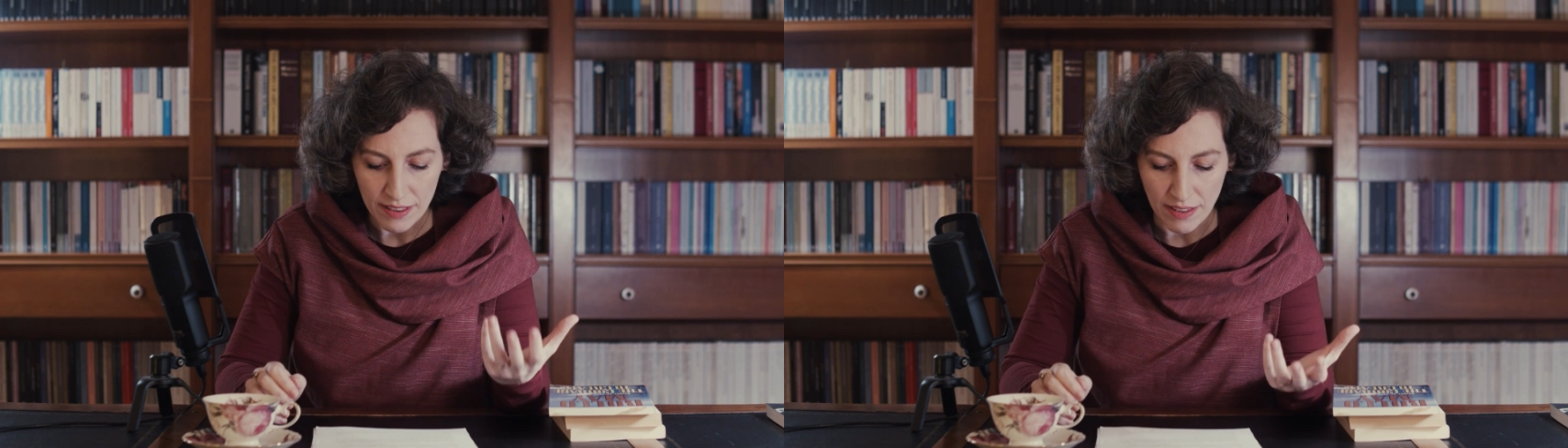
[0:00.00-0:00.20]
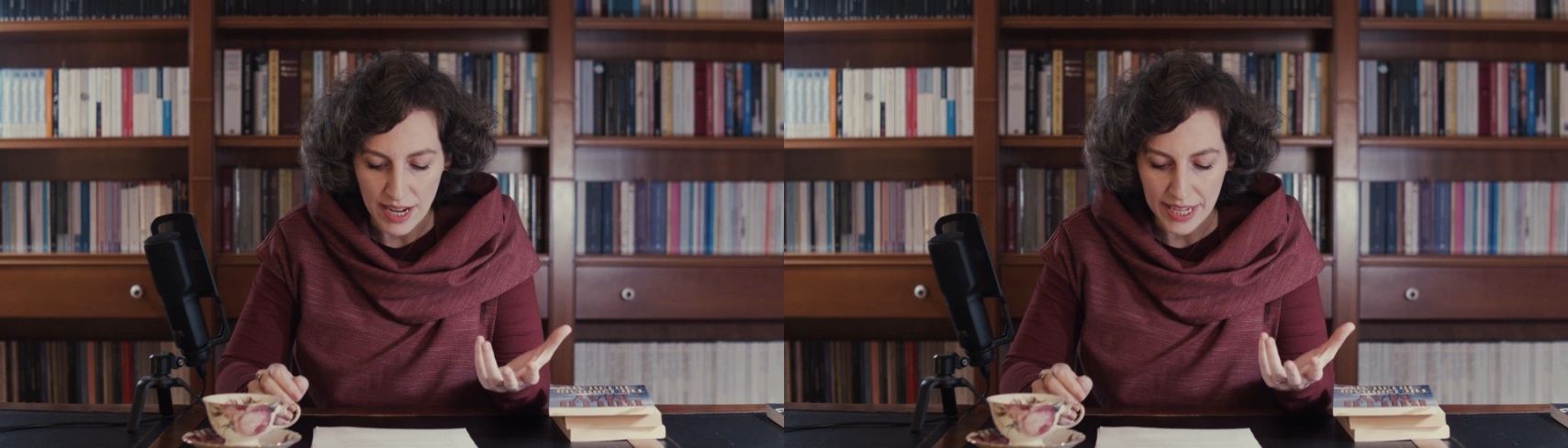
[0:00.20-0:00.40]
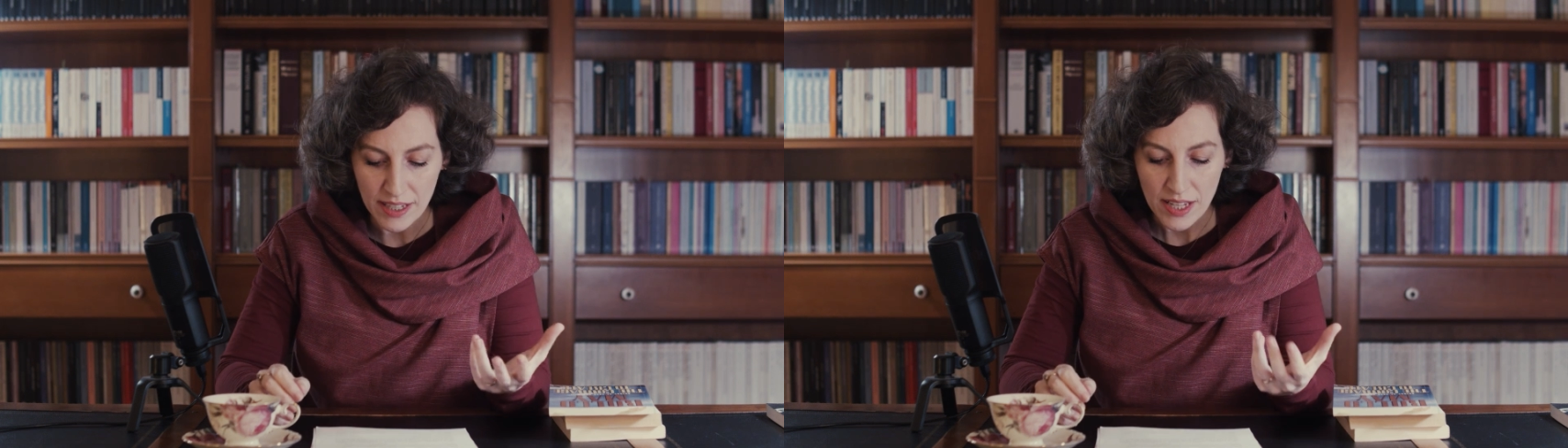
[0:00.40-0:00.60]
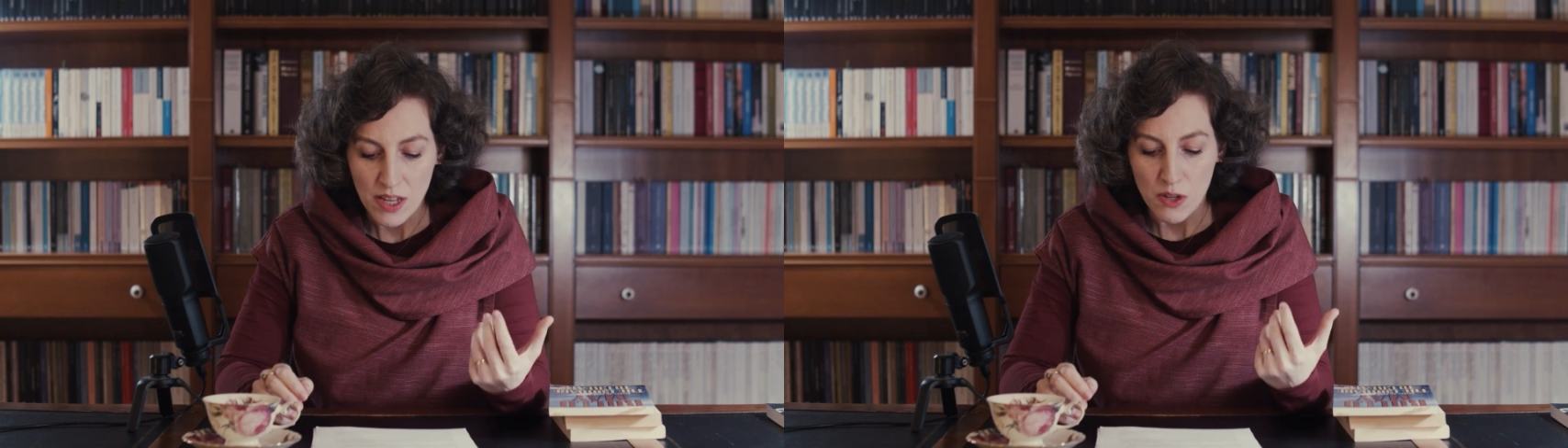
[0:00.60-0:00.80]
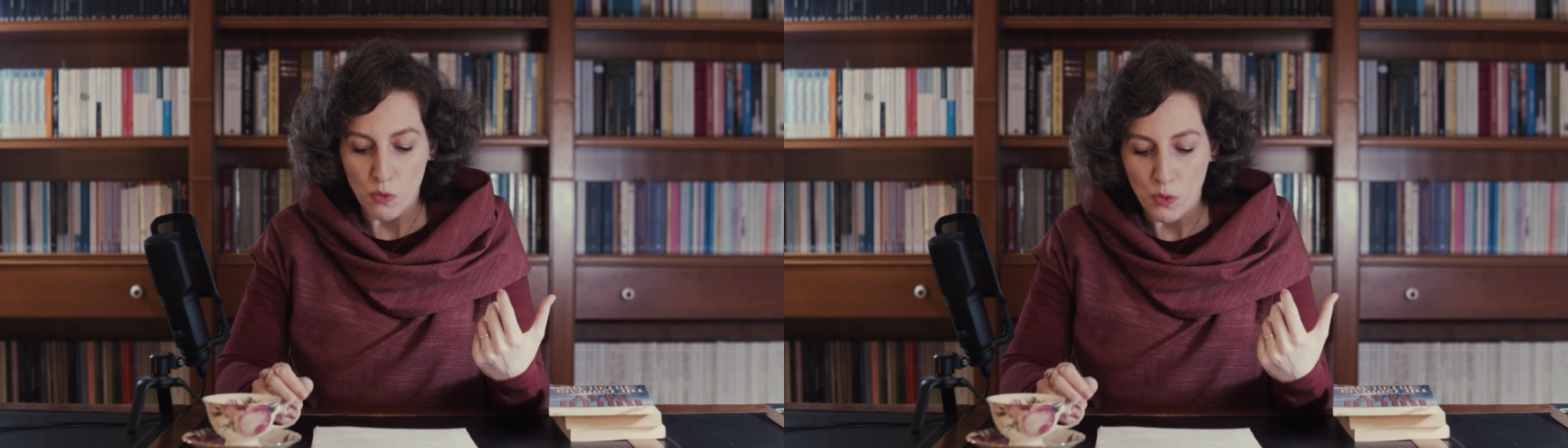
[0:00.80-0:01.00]
Like
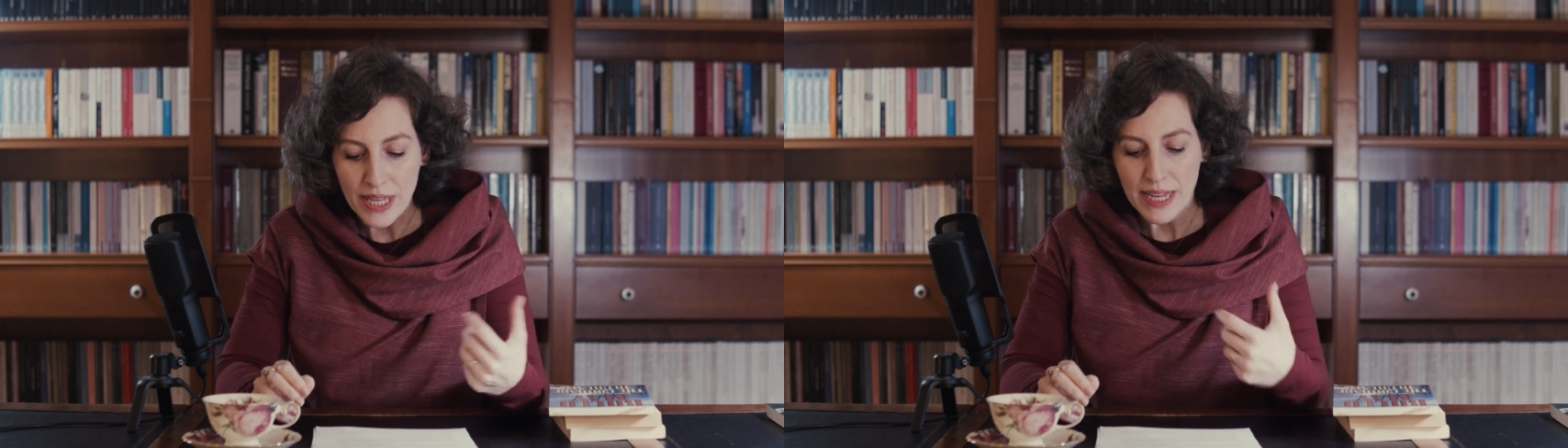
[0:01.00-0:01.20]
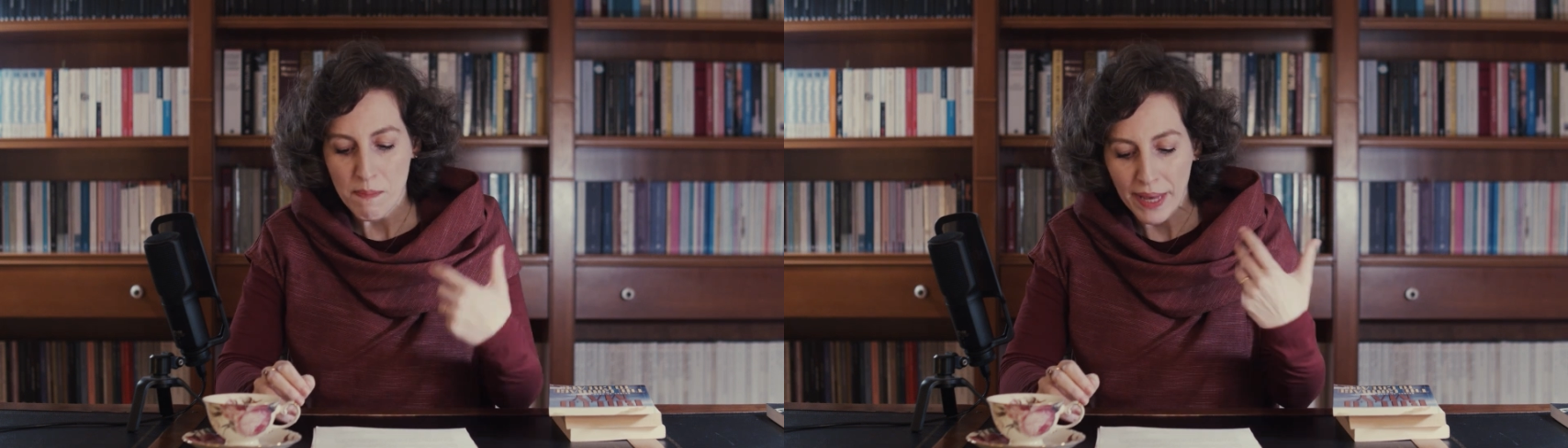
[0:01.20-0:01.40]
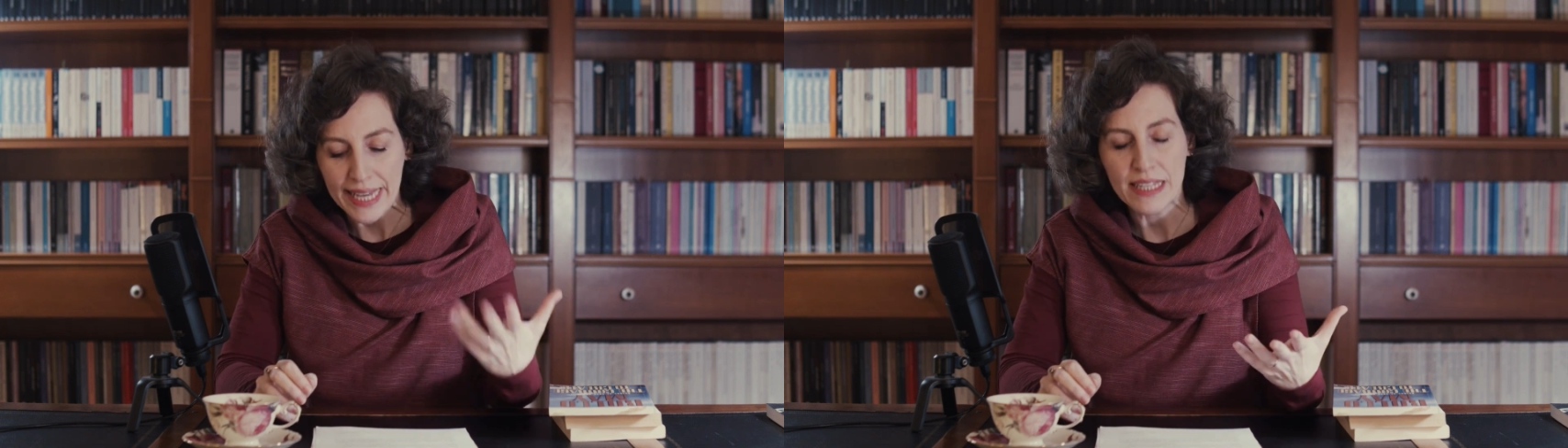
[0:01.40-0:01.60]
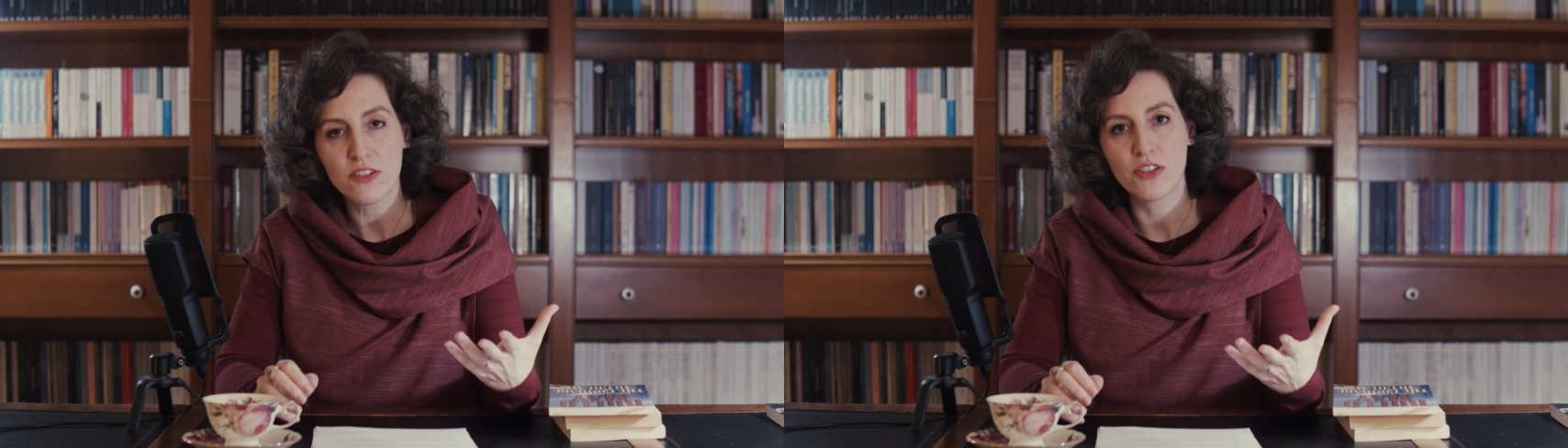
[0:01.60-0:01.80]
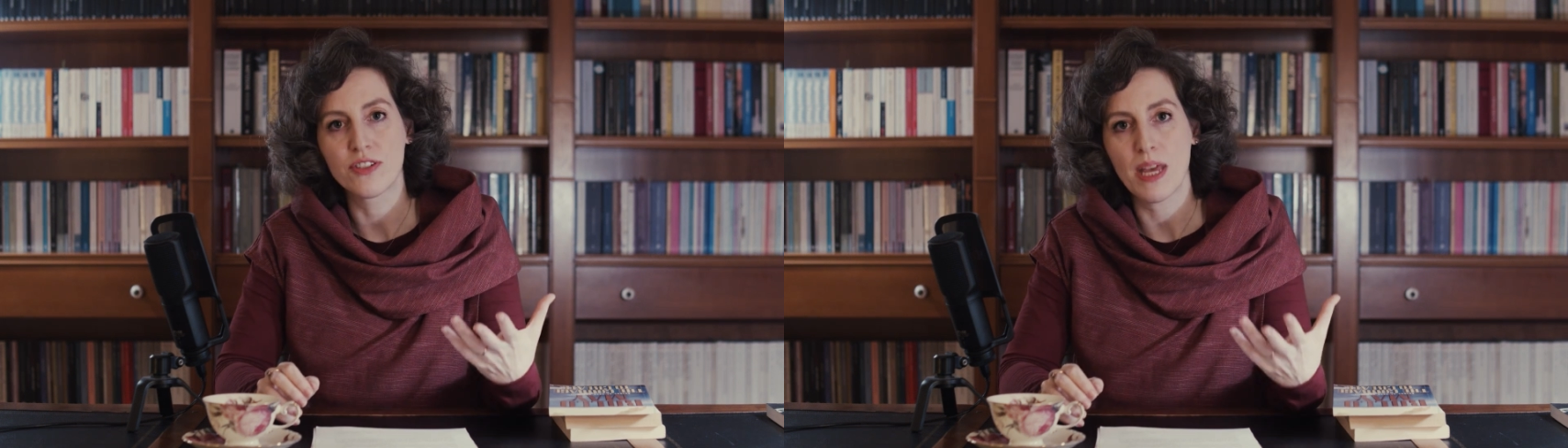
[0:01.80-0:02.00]
when a painter